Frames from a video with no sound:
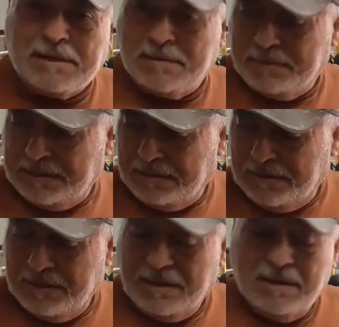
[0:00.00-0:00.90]
it up and down.
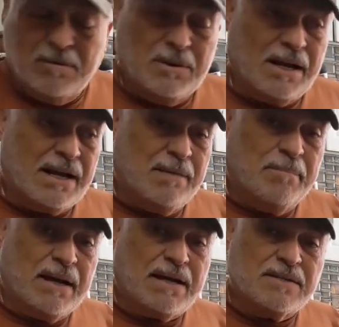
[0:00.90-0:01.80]
When I got
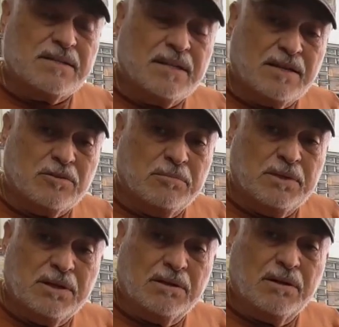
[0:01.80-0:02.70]
back, I just had some
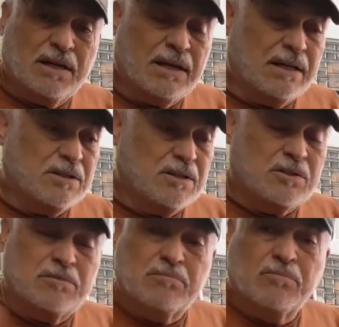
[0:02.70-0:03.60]
dinner and I
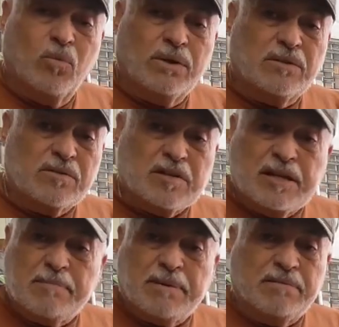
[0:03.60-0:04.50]
just went to
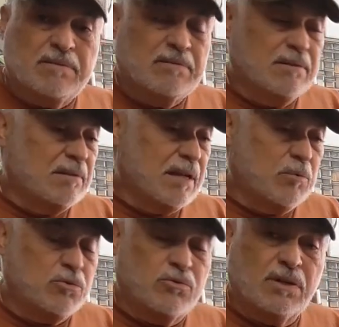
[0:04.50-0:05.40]
sleep, and
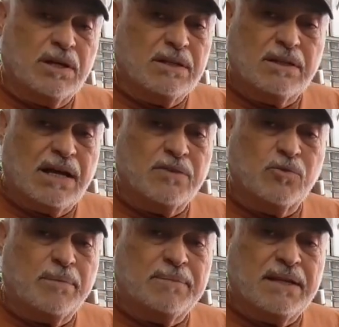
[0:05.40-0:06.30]
I
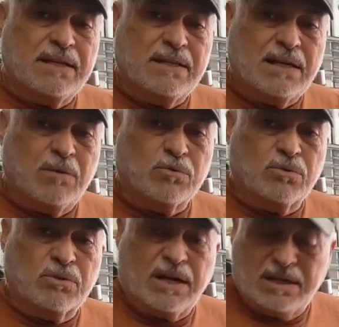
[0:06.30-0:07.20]
dropped dead. I was
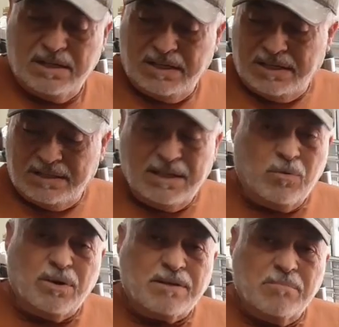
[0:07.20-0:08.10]
so tired. Didn't
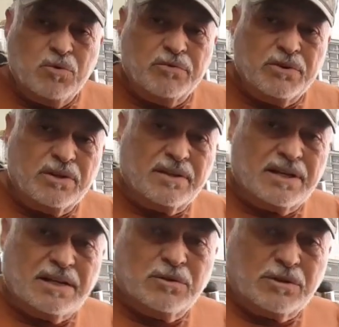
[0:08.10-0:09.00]
watch a movie or
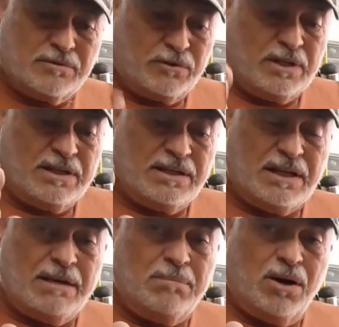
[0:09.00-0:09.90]
anything, and
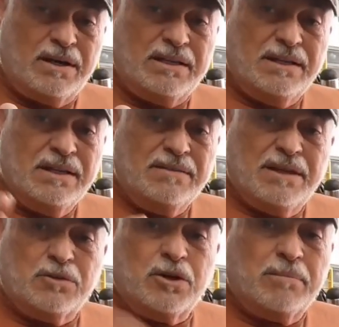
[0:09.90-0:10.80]
I bought it,
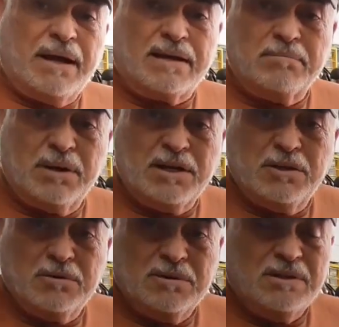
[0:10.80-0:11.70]
then I took it back, brand
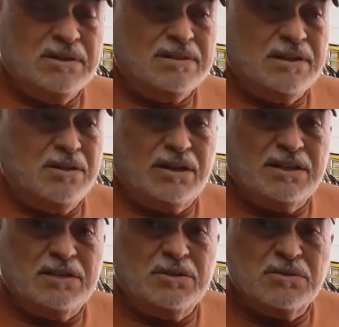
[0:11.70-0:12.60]
new. Said no, I
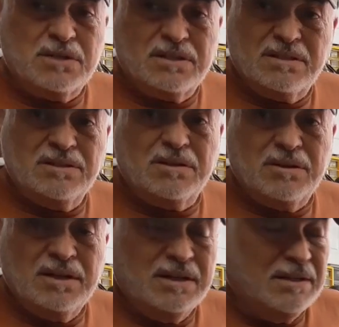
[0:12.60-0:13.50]
didn't use it, you know,
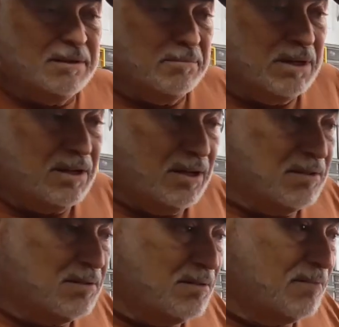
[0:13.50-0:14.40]

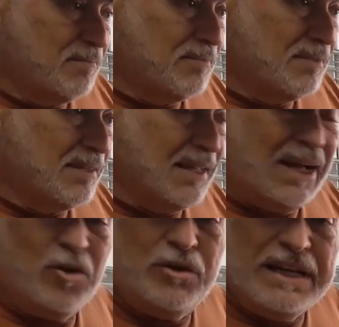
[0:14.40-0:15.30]
because
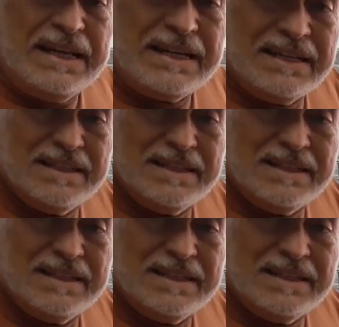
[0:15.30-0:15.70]
I overdid it.